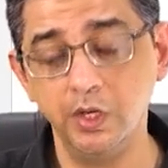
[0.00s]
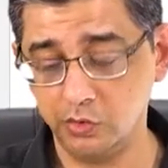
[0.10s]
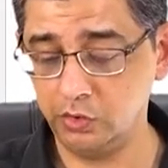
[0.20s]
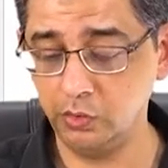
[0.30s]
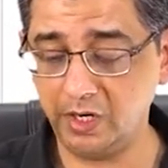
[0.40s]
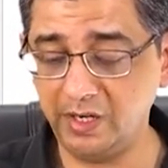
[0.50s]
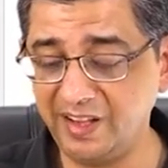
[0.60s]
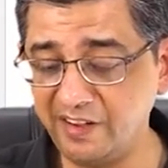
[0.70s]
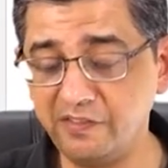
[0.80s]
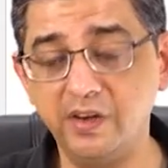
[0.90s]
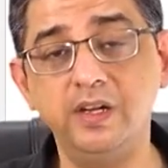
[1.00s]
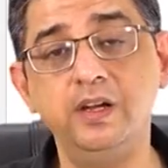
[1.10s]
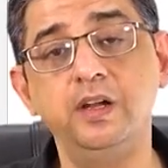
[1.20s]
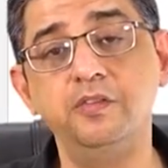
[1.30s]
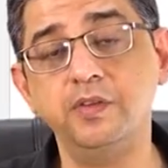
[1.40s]
So you can
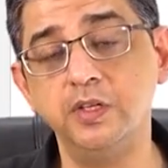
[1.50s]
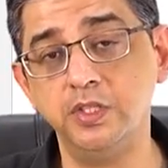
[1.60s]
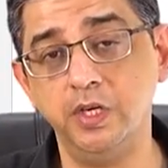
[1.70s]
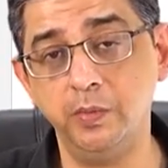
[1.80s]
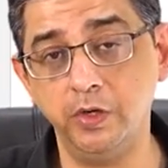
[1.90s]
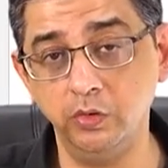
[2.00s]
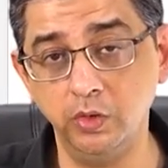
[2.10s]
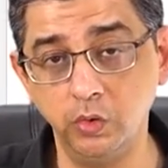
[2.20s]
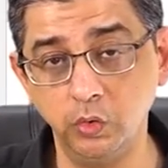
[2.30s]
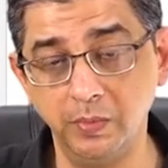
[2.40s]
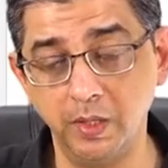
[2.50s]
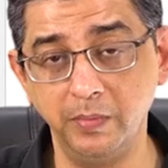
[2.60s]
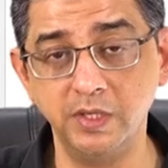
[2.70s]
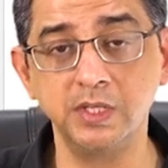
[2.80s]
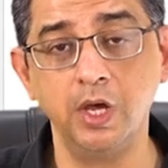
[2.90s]
definitely differentiate between the two
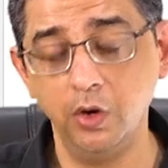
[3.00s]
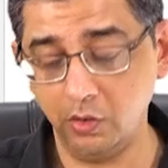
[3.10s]
murmurs